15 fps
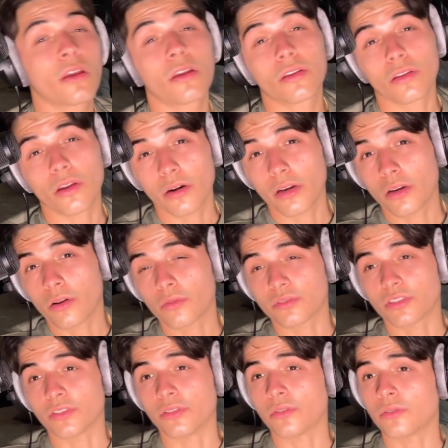You already know what to
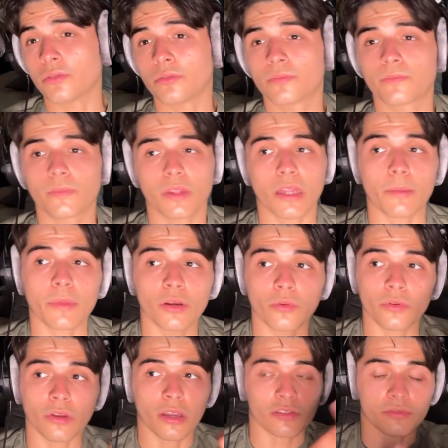do. Let me know what
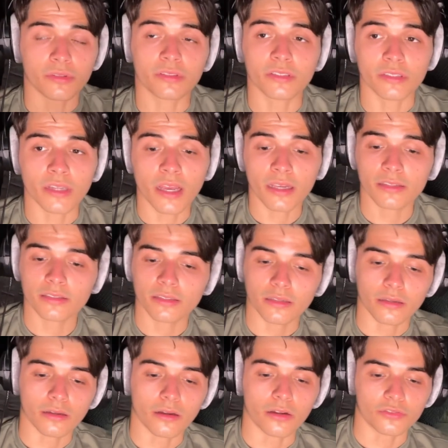you guys want to see next.
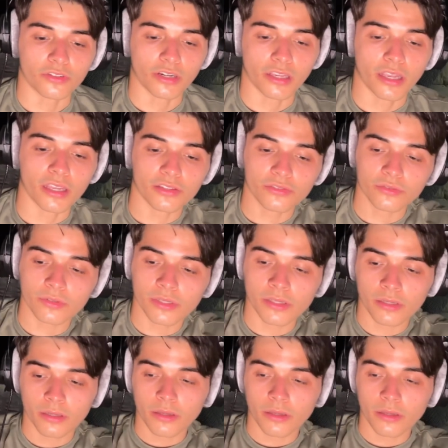I'll try to get to it.